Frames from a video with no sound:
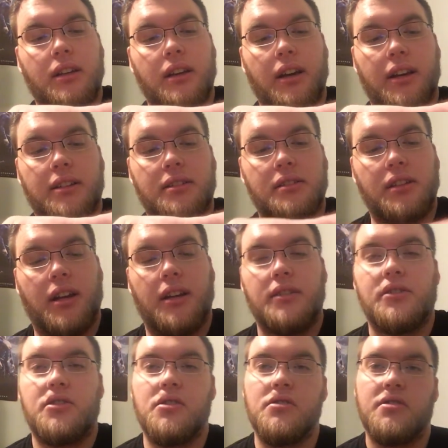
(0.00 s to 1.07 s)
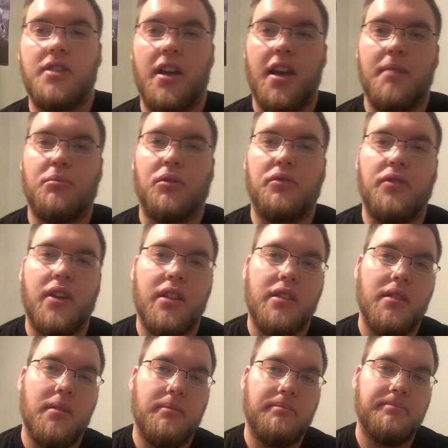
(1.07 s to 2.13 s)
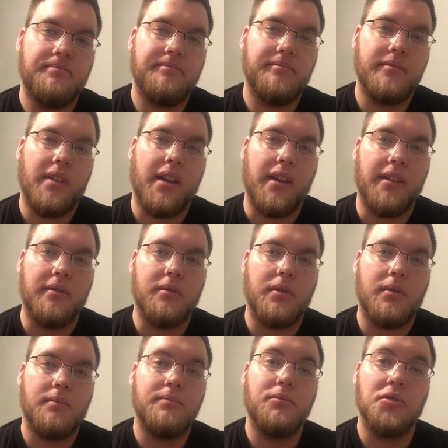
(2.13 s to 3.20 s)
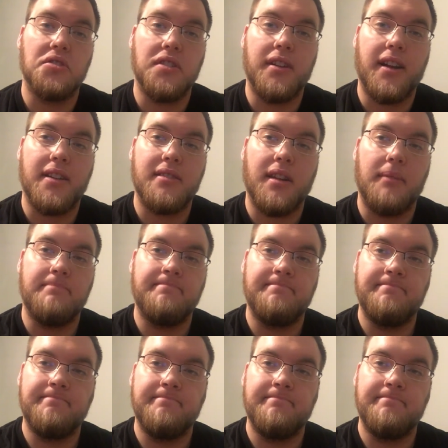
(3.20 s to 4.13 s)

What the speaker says: It's Tuesday, April 5th, and we'll see you next time.